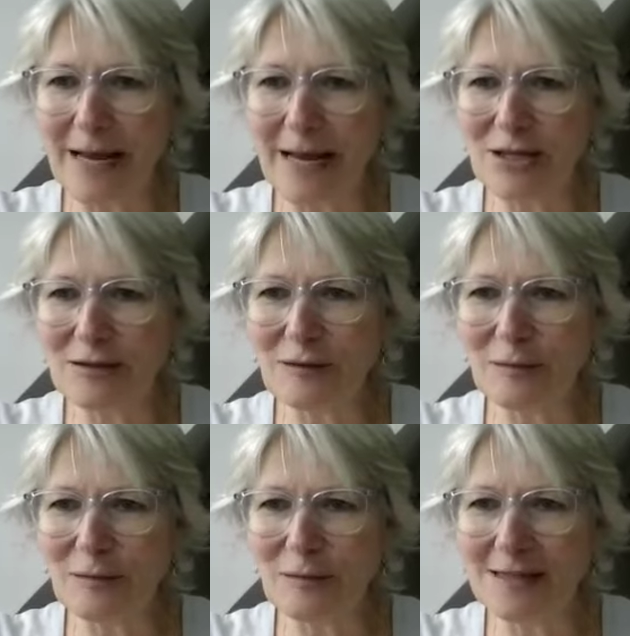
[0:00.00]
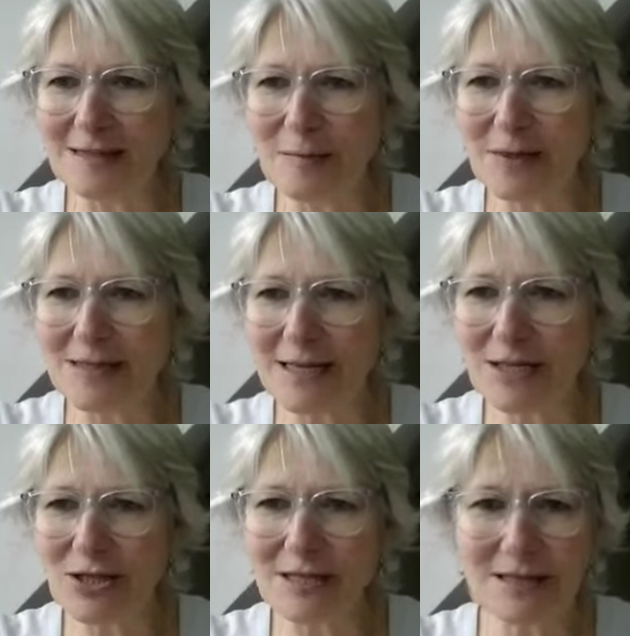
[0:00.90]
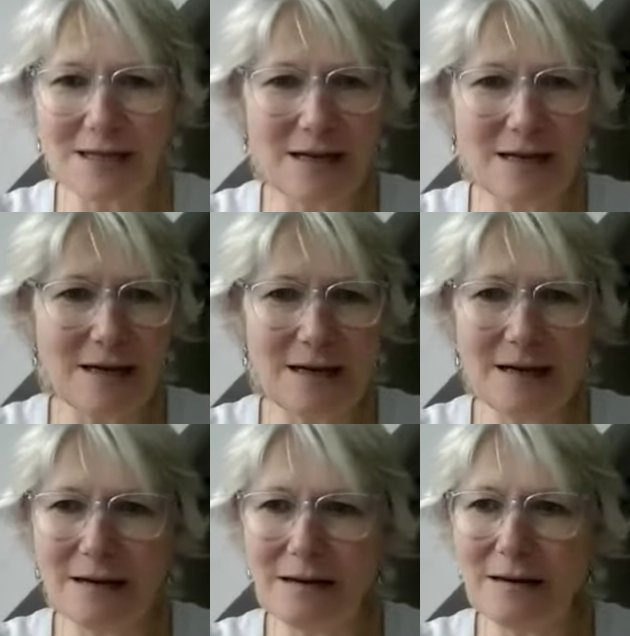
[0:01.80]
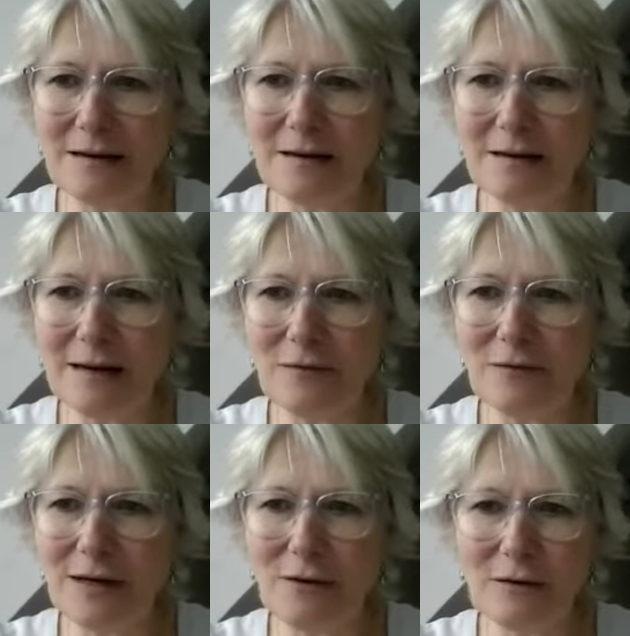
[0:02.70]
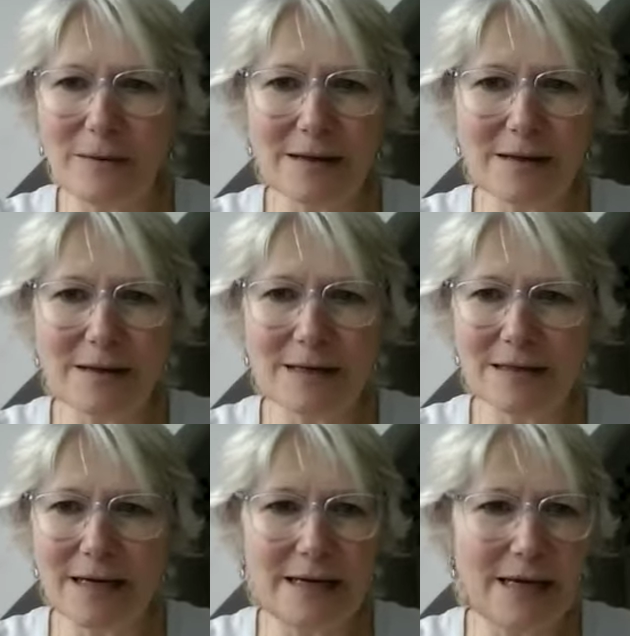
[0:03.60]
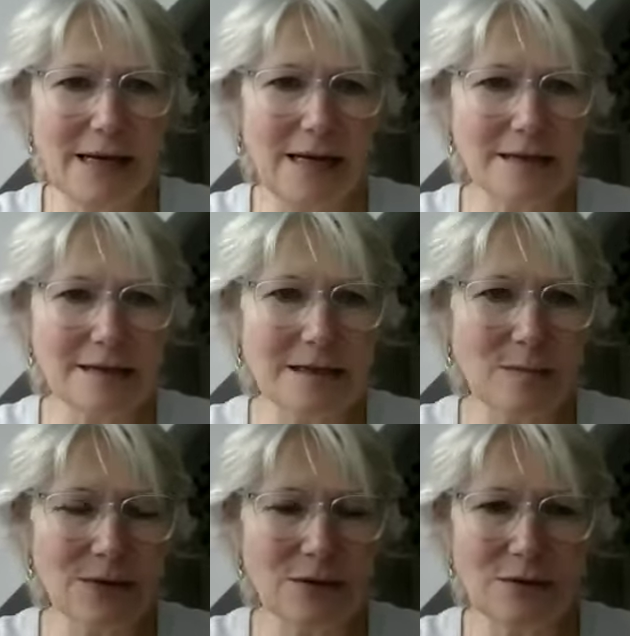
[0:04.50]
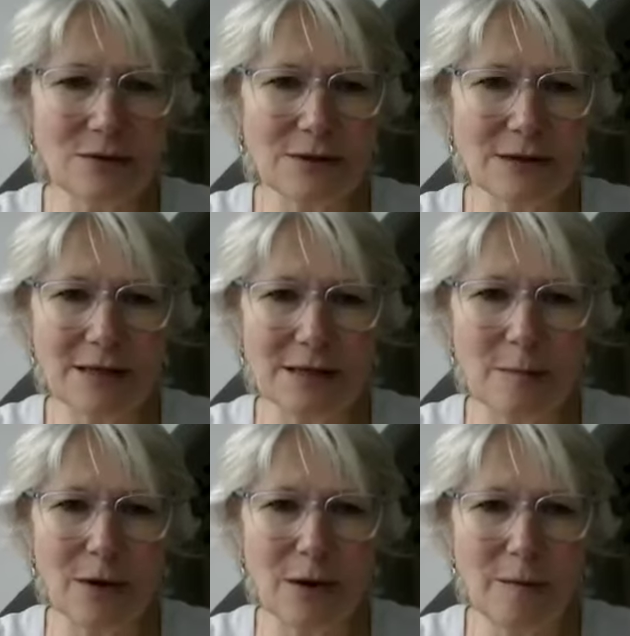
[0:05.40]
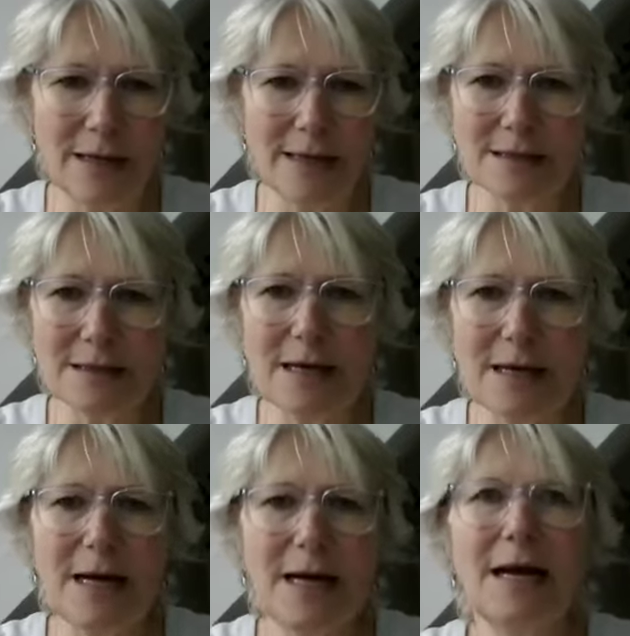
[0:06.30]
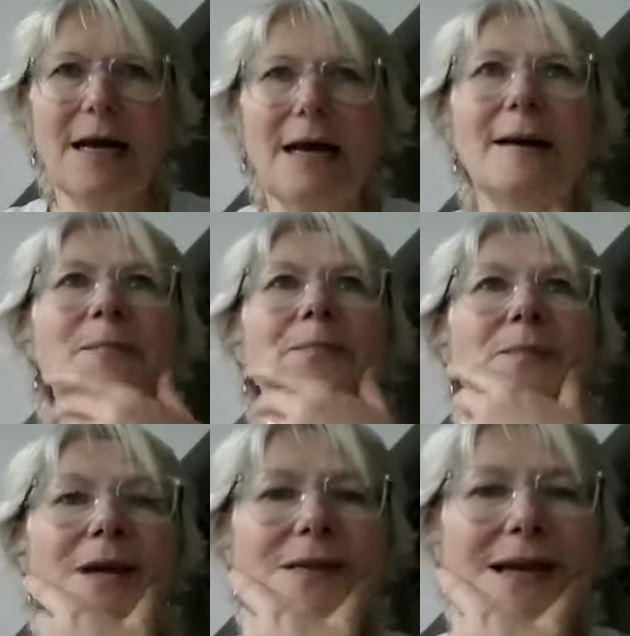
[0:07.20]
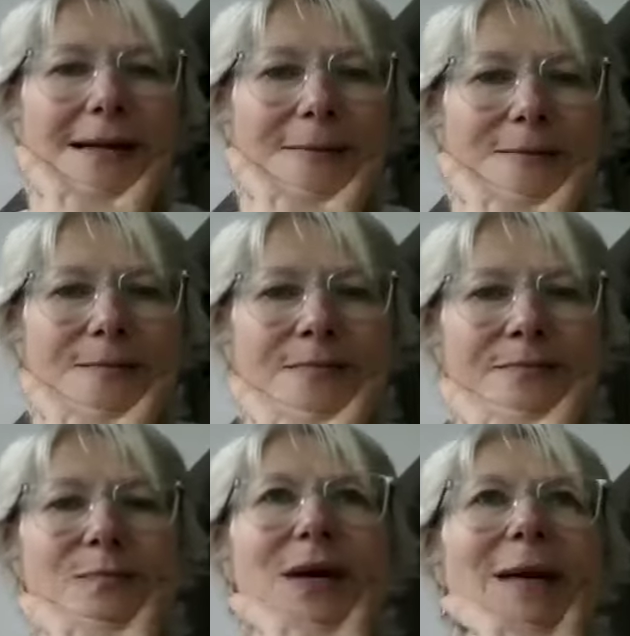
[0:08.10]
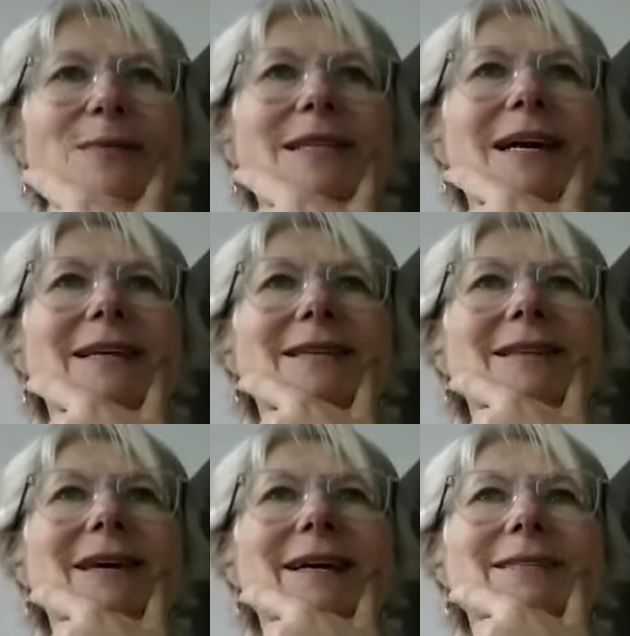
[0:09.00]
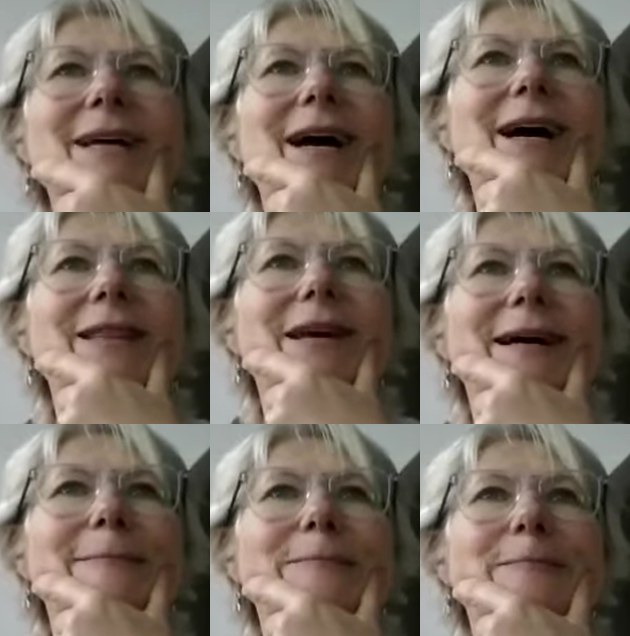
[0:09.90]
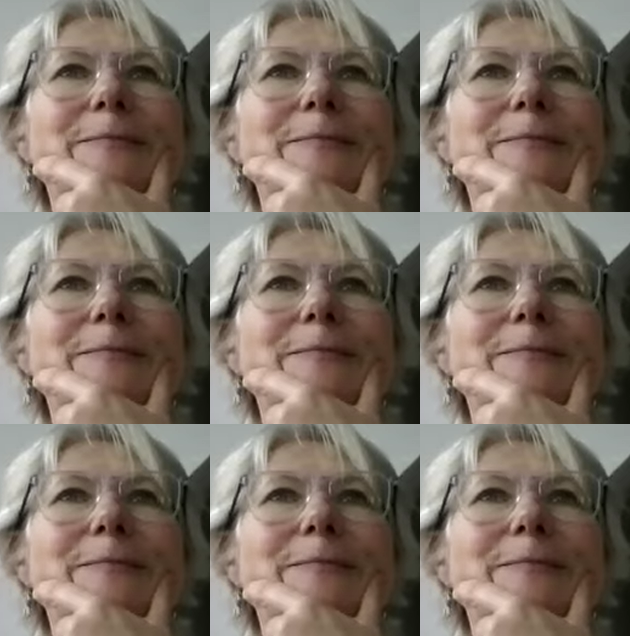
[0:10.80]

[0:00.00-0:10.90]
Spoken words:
pages of participants. I just have a look whether there's any hands up, so not at the moment. Then perhaps, Nathan, there's other